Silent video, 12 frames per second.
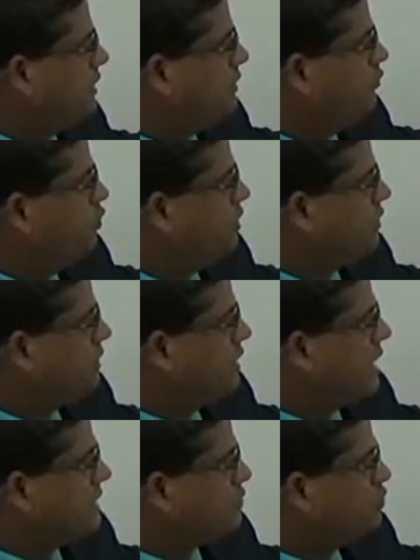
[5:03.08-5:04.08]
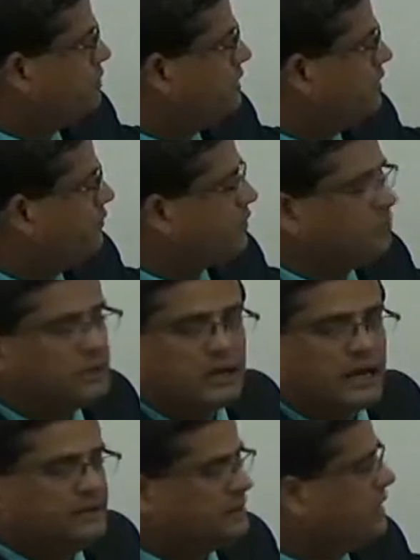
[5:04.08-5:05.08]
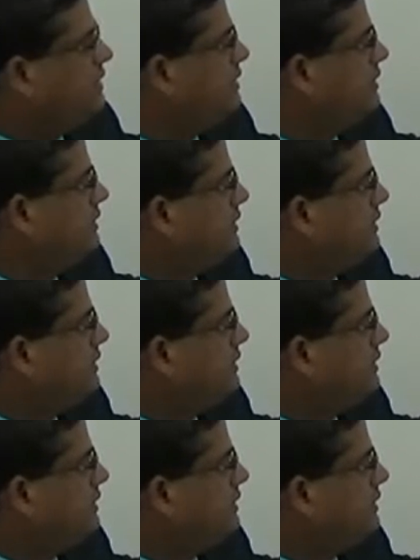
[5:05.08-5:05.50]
other work has to be done from the client side.